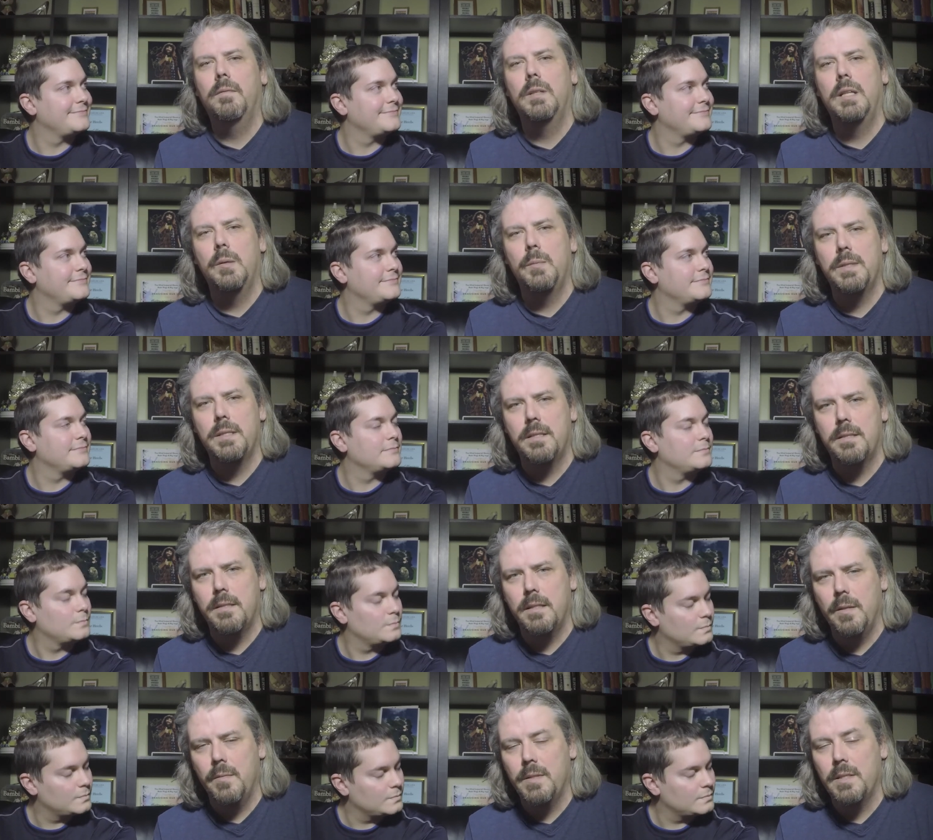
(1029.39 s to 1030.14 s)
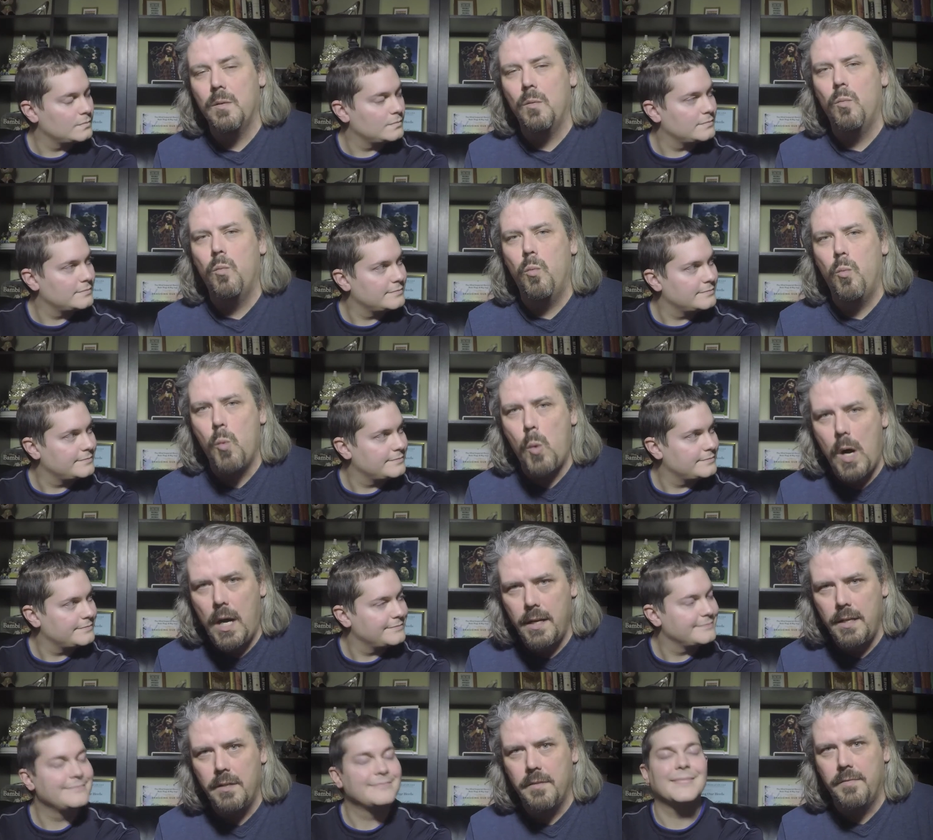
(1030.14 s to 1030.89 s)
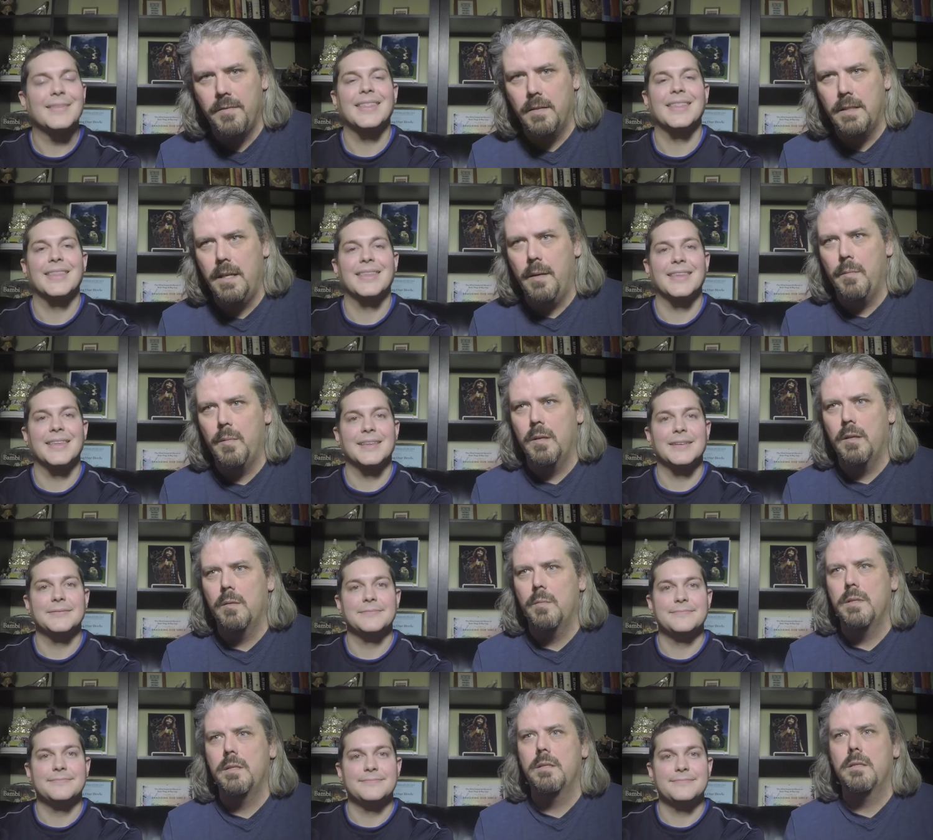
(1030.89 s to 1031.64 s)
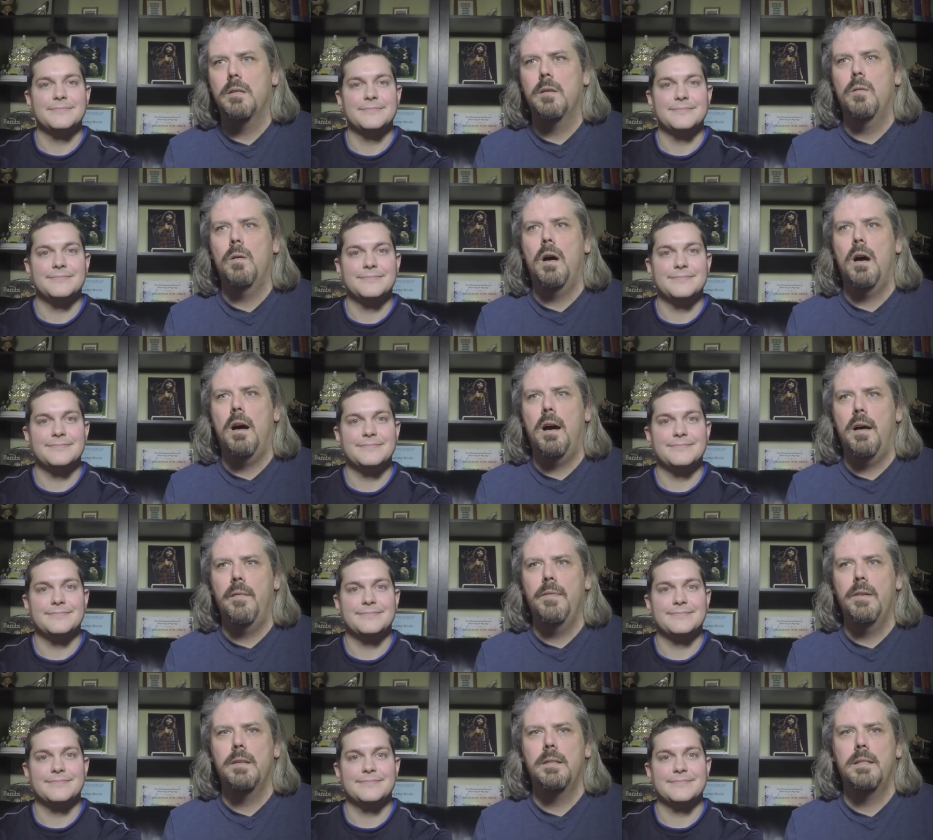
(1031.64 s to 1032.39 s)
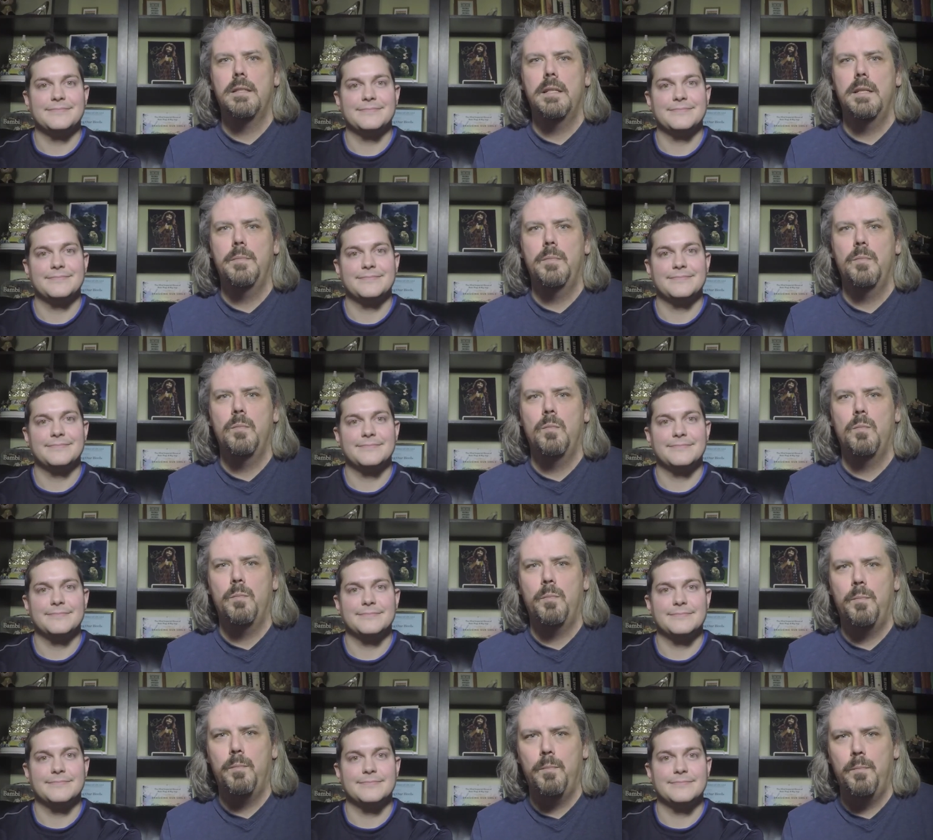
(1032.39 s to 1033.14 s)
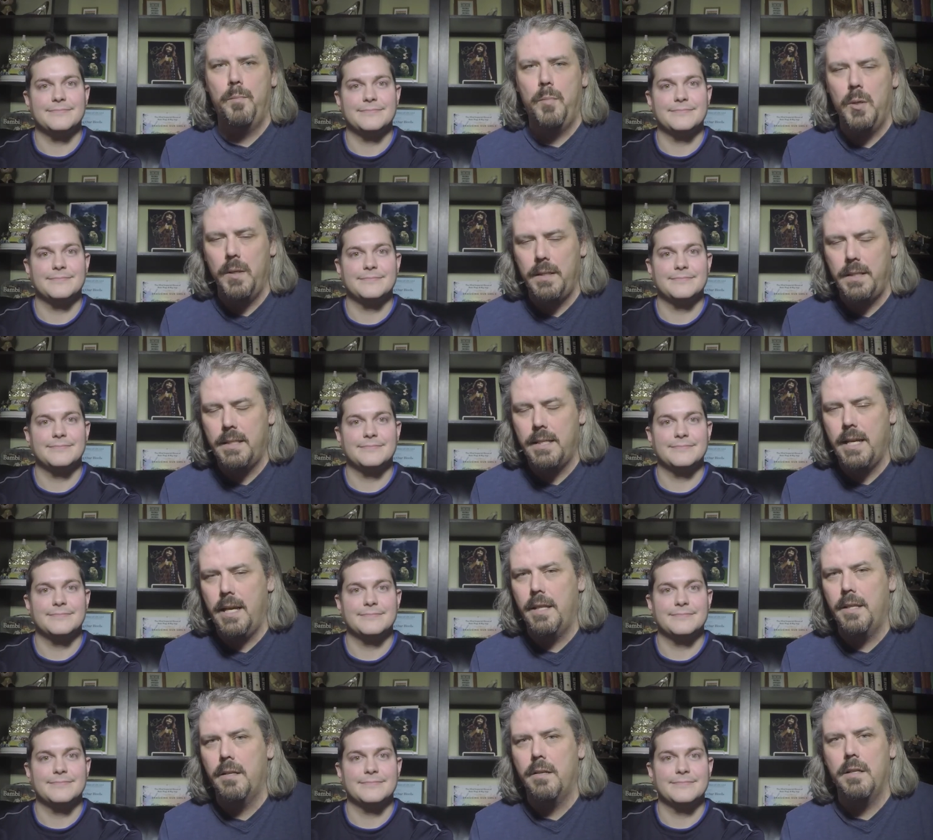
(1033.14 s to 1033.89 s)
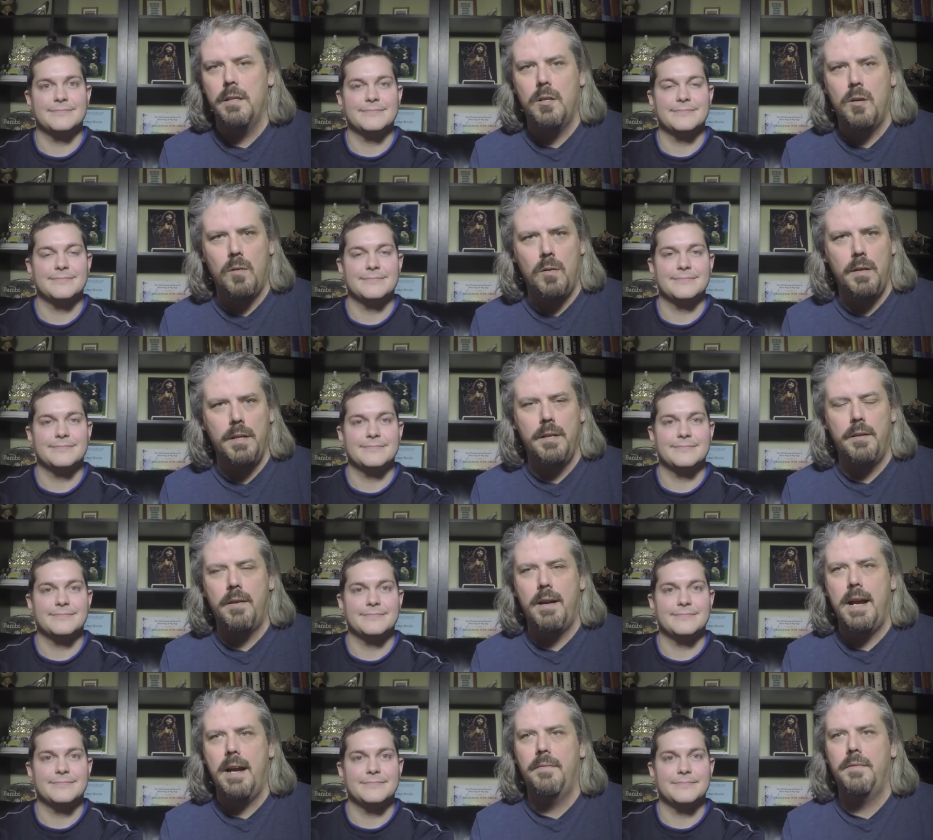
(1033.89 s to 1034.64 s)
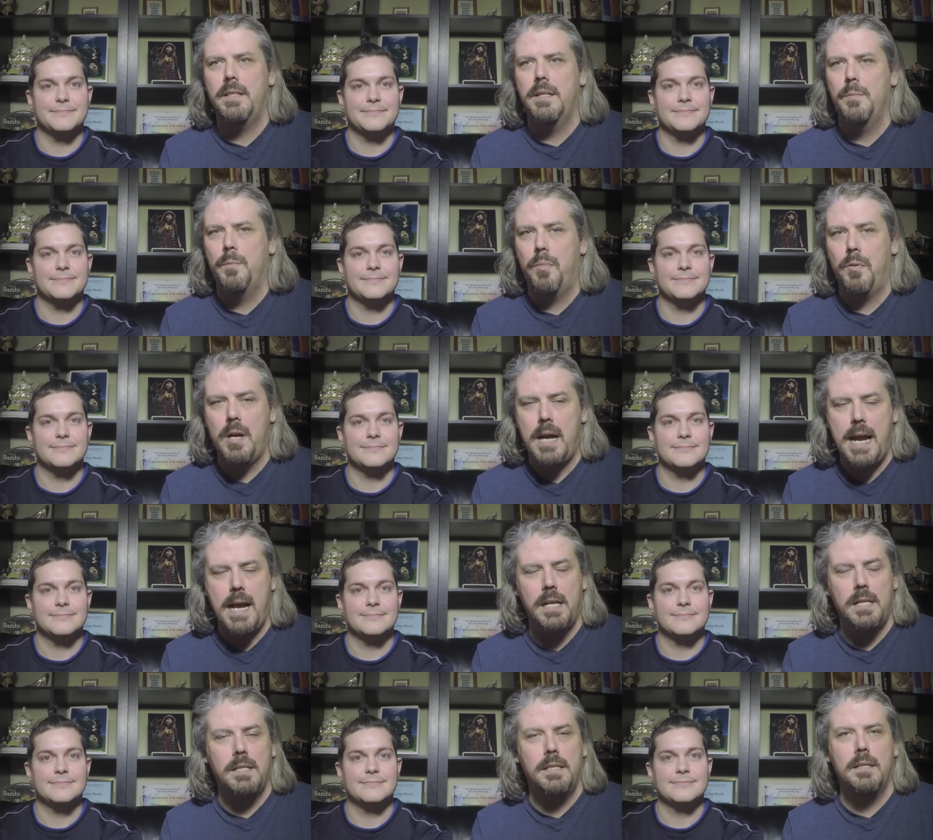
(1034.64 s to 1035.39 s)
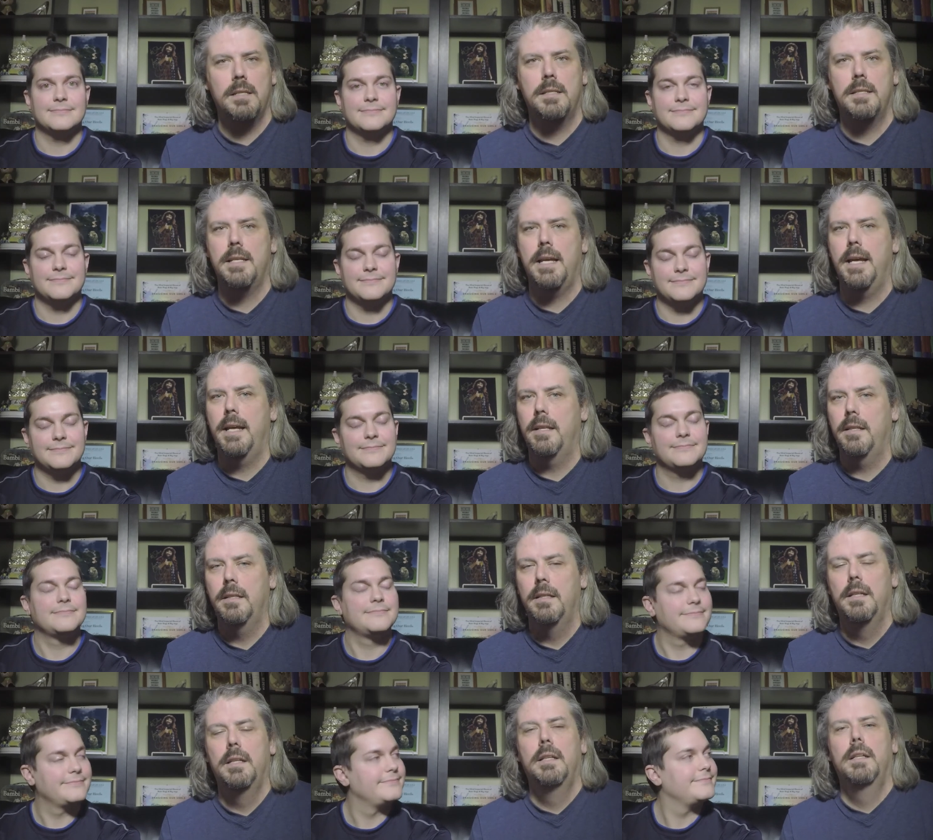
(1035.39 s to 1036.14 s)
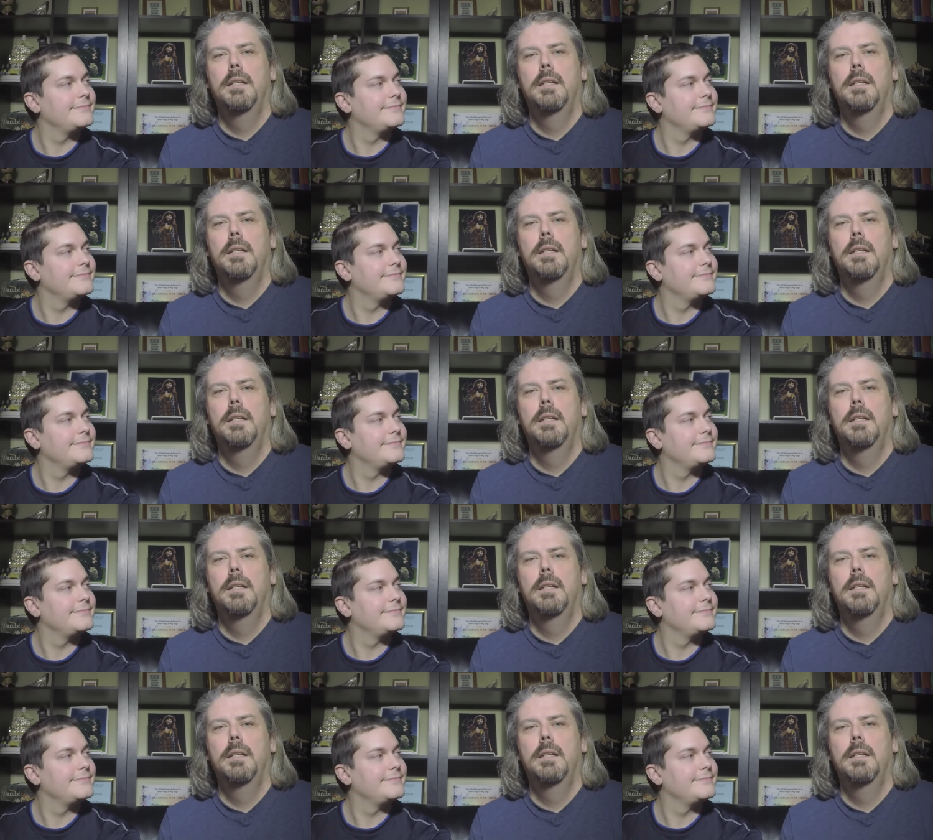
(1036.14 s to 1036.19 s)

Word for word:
Speaker 1: It was a wonderful number. It was so obviously put together and choreographed and practiced, and